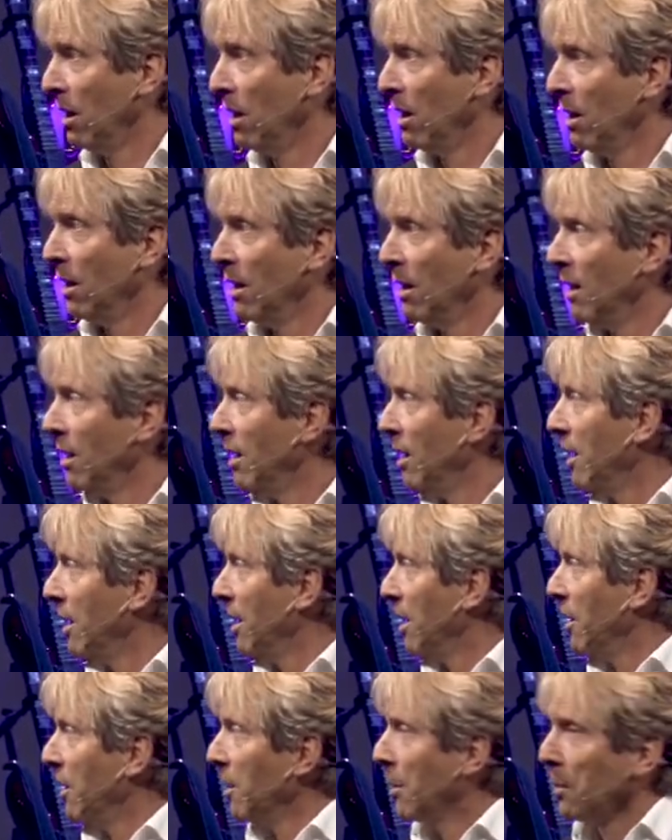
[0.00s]

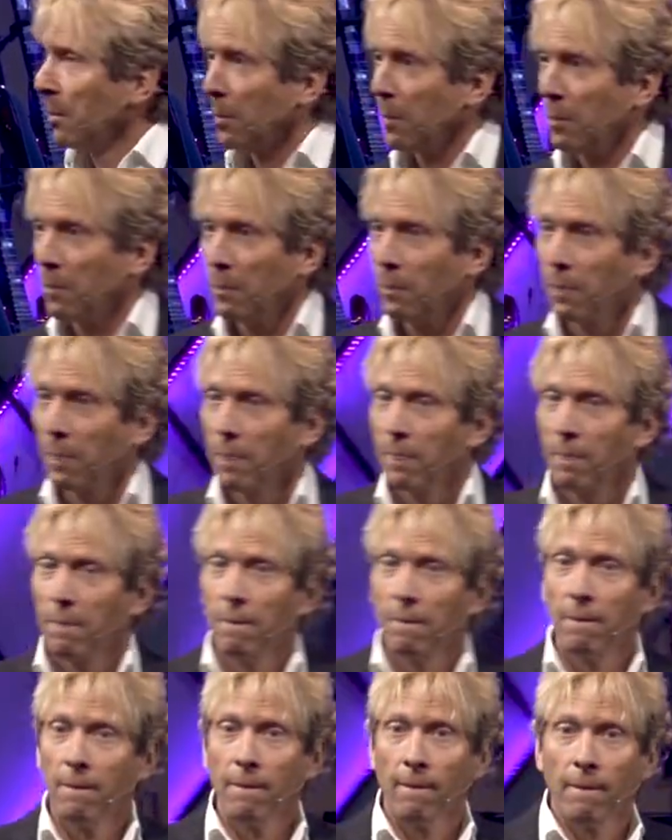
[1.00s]

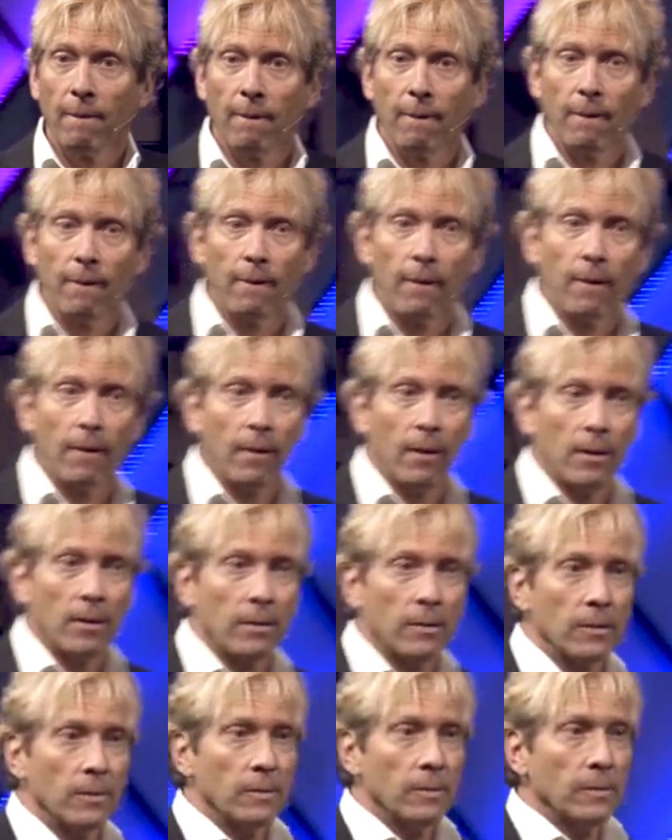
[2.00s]
Nobody speaks.